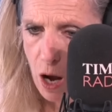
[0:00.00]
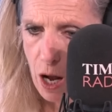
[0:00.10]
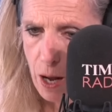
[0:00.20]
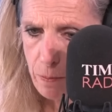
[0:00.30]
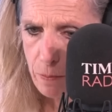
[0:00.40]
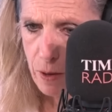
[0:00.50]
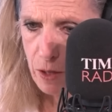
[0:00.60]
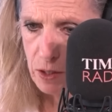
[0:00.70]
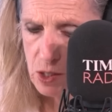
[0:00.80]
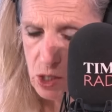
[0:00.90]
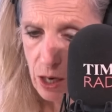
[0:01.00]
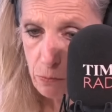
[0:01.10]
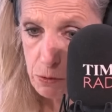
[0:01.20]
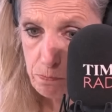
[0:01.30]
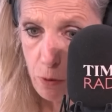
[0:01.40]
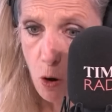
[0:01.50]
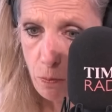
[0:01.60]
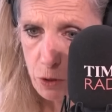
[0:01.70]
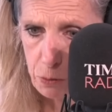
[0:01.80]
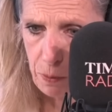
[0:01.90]
the site was
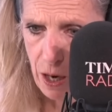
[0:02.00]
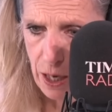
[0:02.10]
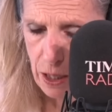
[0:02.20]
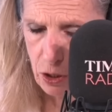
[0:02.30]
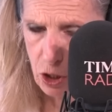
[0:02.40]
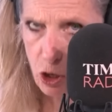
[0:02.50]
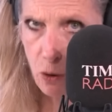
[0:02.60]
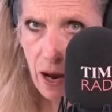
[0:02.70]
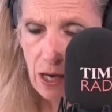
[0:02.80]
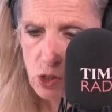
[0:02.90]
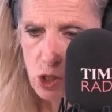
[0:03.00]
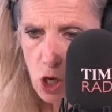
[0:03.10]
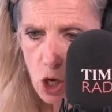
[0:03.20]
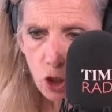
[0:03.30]
bombed by the US.